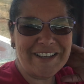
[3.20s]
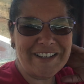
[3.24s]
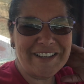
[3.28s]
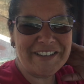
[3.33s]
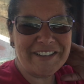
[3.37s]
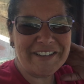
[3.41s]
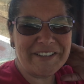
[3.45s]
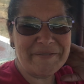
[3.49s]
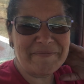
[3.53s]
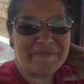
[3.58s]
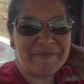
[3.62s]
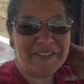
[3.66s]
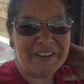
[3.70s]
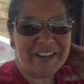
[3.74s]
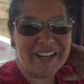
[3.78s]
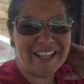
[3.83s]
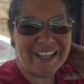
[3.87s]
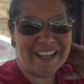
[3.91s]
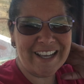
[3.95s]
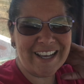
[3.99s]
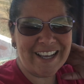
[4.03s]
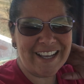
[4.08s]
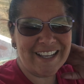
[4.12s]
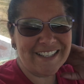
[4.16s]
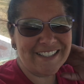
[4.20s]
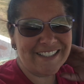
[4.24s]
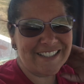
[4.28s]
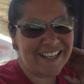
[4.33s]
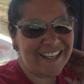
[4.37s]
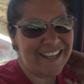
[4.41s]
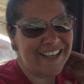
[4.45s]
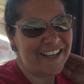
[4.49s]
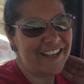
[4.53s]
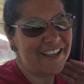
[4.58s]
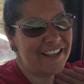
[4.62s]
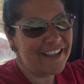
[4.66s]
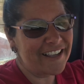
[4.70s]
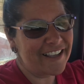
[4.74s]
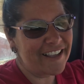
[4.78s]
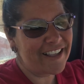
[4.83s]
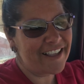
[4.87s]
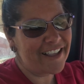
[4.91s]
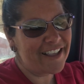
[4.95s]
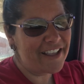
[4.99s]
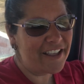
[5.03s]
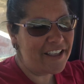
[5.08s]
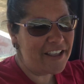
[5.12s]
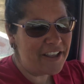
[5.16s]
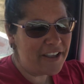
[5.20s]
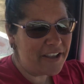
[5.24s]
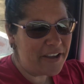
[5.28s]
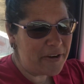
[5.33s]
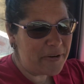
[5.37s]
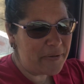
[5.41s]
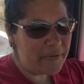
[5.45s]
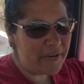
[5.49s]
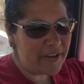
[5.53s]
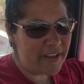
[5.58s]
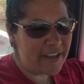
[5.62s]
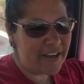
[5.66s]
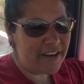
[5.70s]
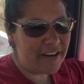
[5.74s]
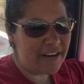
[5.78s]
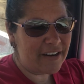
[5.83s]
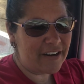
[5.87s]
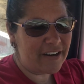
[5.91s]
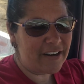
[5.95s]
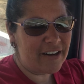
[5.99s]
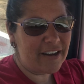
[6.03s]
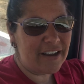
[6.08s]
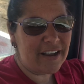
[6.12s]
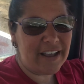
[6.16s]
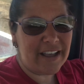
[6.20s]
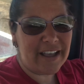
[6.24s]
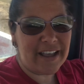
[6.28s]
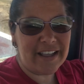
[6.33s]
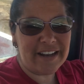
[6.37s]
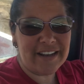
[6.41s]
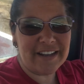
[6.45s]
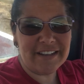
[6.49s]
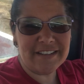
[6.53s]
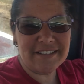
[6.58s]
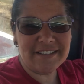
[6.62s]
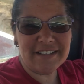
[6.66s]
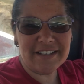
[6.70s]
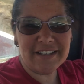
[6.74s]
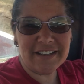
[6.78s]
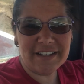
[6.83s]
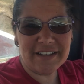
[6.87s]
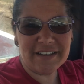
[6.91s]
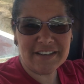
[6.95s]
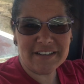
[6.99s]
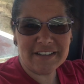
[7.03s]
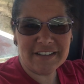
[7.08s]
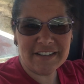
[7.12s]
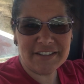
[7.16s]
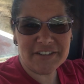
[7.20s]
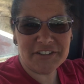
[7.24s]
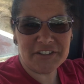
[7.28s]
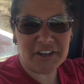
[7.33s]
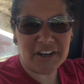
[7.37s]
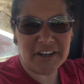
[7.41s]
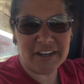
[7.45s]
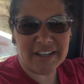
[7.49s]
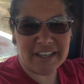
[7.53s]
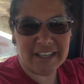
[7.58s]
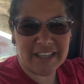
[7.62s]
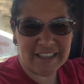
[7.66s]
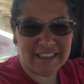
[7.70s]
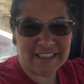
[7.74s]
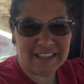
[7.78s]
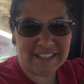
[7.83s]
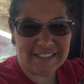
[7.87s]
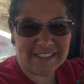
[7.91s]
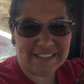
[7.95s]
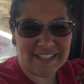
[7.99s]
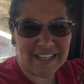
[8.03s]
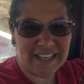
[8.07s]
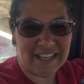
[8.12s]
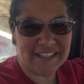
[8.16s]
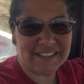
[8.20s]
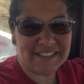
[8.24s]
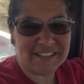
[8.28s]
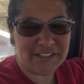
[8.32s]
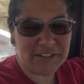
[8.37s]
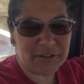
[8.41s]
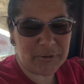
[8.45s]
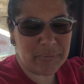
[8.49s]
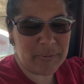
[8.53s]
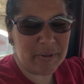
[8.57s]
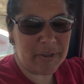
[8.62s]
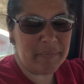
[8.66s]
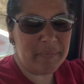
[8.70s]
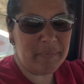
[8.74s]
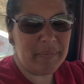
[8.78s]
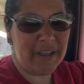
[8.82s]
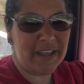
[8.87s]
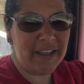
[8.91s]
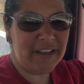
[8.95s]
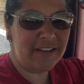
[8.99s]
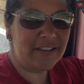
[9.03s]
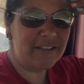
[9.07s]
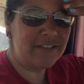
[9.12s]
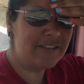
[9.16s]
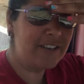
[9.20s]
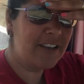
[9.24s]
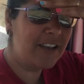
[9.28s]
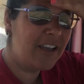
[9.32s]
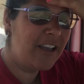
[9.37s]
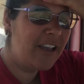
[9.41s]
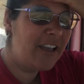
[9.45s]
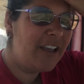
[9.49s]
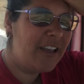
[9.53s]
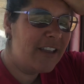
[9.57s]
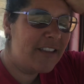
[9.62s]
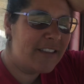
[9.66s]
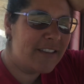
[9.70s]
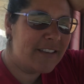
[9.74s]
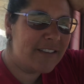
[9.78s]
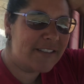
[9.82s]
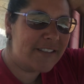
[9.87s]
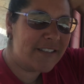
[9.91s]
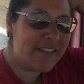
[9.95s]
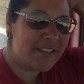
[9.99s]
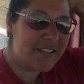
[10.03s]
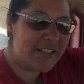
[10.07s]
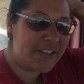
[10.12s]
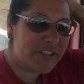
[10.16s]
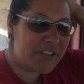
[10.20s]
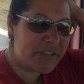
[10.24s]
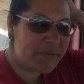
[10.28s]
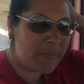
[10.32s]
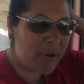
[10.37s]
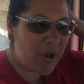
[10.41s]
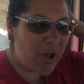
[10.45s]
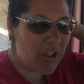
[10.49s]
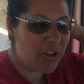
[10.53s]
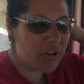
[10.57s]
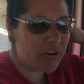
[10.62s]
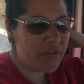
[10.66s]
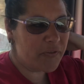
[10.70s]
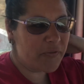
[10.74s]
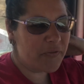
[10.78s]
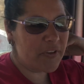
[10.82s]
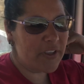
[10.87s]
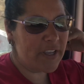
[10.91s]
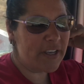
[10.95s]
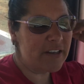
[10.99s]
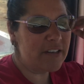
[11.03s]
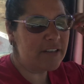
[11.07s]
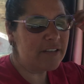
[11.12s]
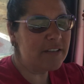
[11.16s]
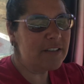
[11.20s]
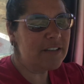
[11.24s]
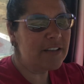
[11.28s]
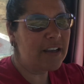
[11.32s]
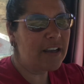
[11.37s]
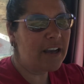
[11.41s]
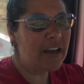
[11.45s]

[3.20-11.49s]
Good morning, guys. We are at it, trying to get this last little bit baled. This is a smaller field.